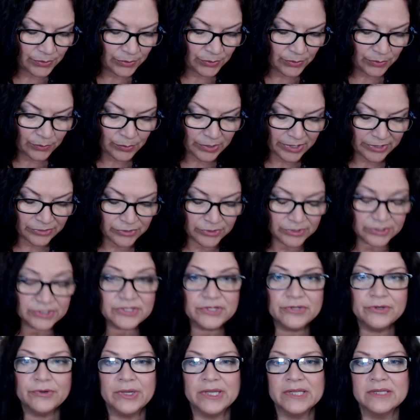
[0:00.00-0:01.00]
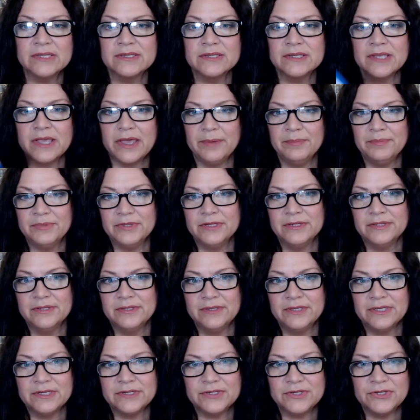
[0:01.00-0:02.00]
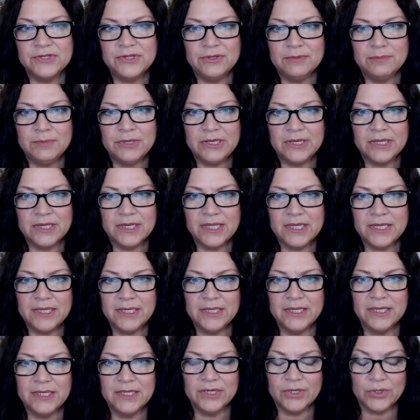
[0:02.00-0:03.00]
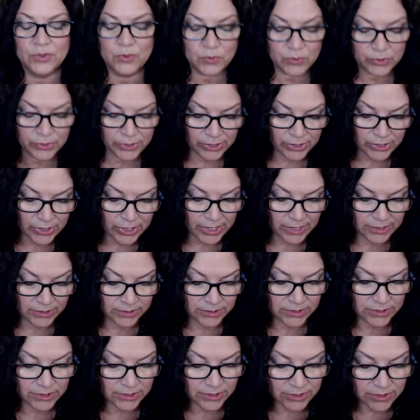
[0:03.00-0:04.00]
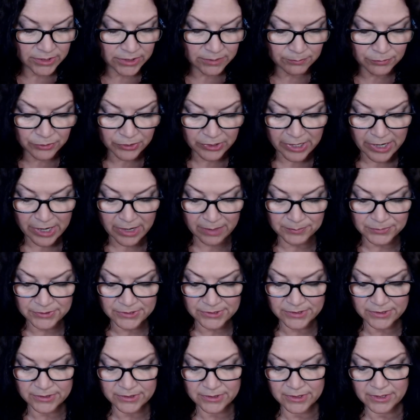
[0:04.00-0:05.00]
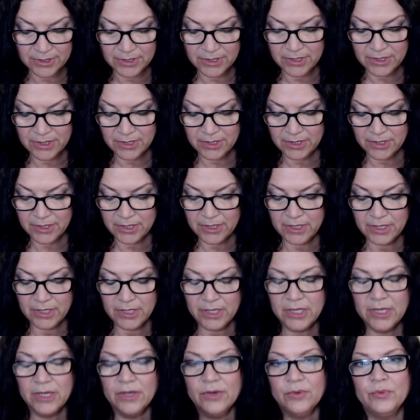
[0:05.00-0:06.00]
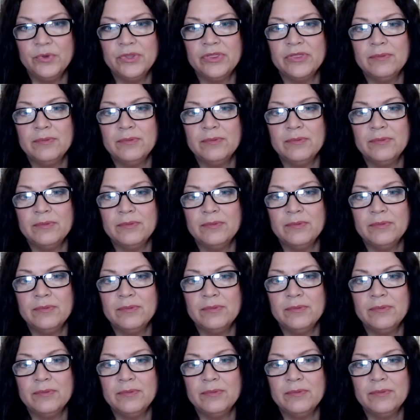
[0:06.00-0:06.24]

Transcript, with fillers: whether to accept this new beginning or not, perhaps. With the